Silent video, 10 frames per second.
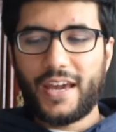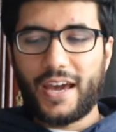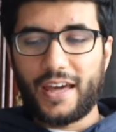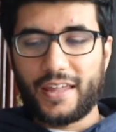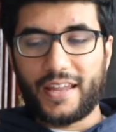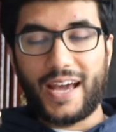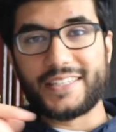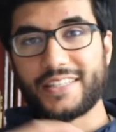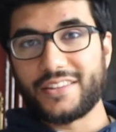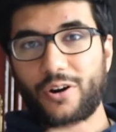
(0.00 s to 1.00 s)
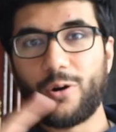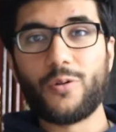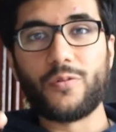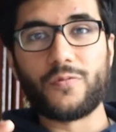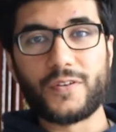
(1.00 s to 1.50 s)
And I did the
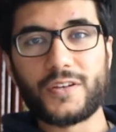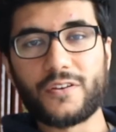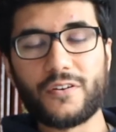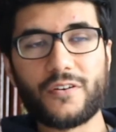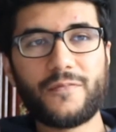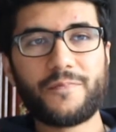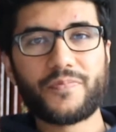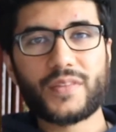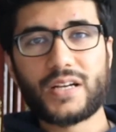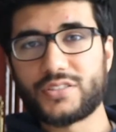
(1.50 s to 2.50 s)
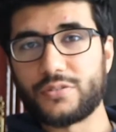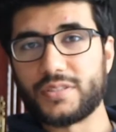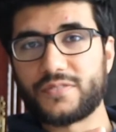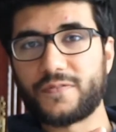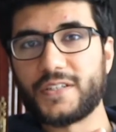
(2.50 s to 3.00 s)
whole video to
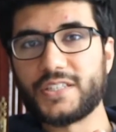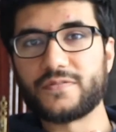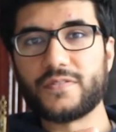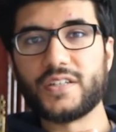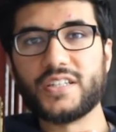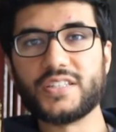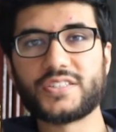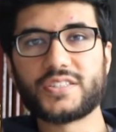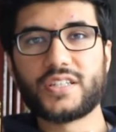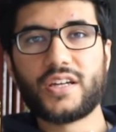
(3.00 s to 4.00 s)
his first verse